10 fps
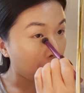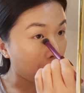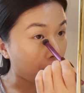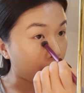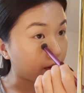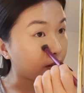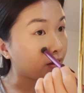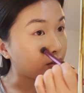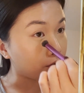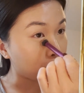on
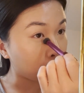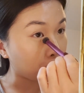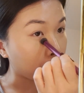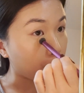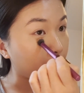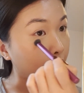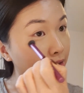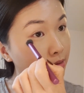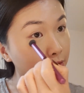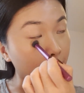YouTube at the moment
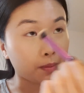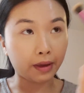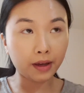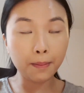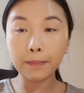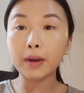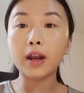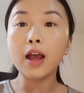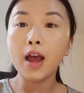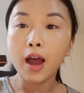whilst I'm doing my makeup, but